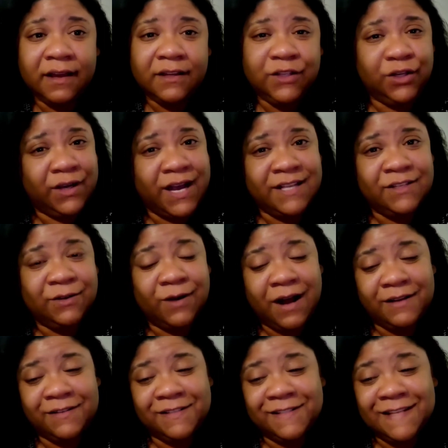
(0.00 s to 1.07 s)
you guys don't
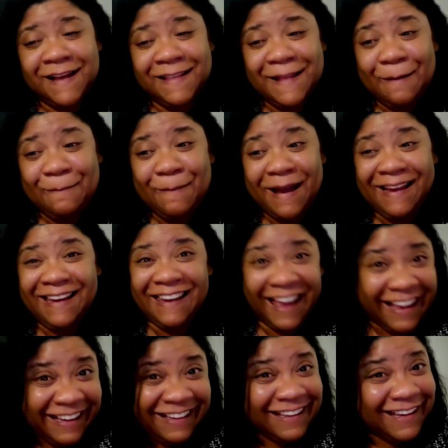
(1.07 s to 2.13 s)
understand that by
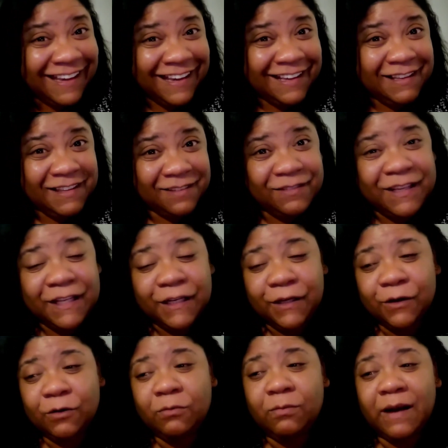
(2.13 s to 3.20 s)
liking the
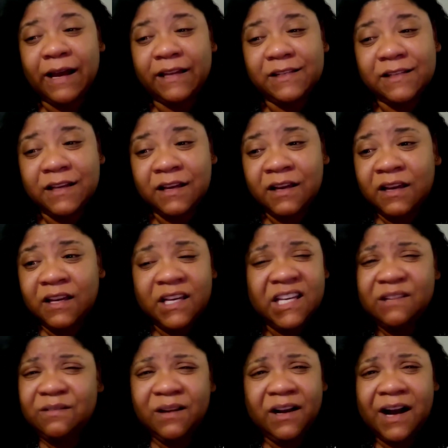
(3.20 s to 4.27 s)
video, by
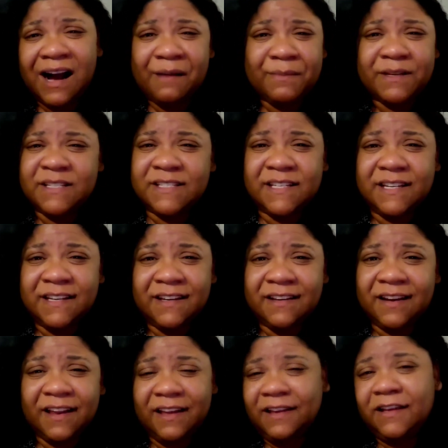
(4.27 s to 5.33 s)
even
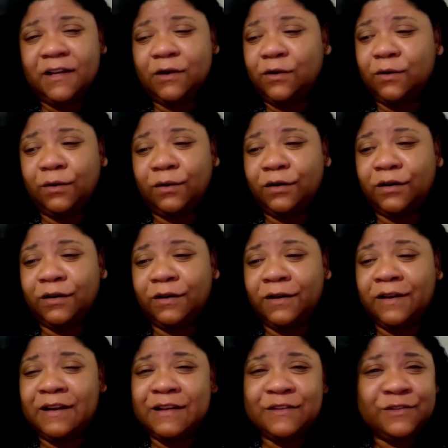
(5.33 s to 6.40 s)
commenting, like, you know, or
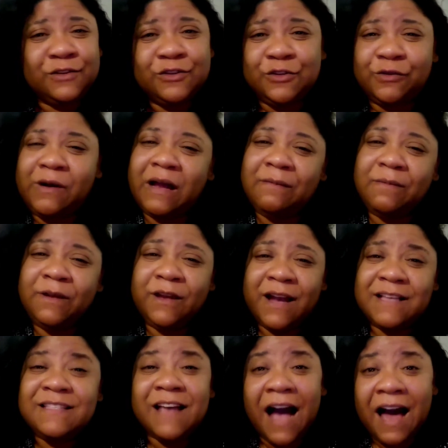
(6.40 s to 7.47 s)
subscribing, you
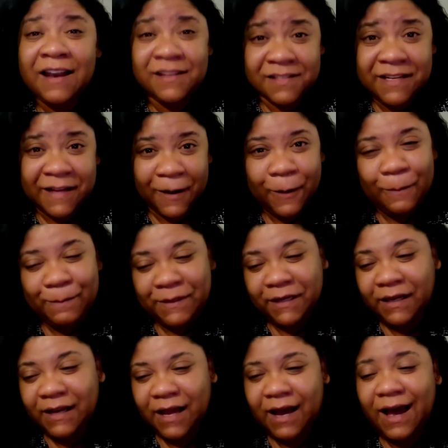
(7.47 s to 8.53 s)
guys honestly help
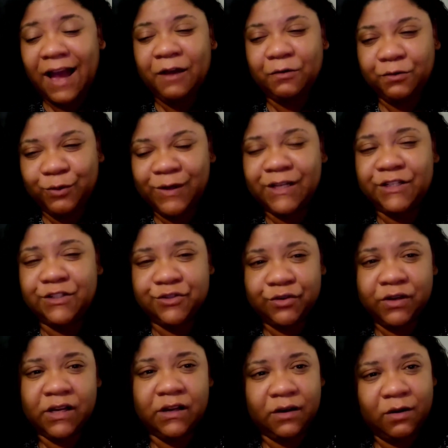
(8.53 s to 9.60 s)
me a lot. I really,
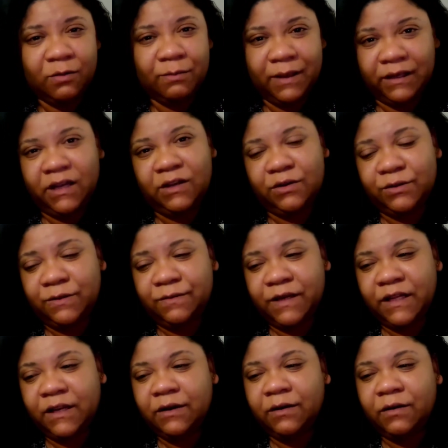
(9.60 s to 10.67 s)
truly love making YouTube
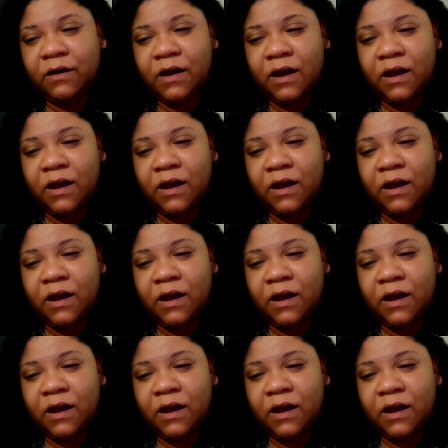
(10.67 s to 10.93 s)
video.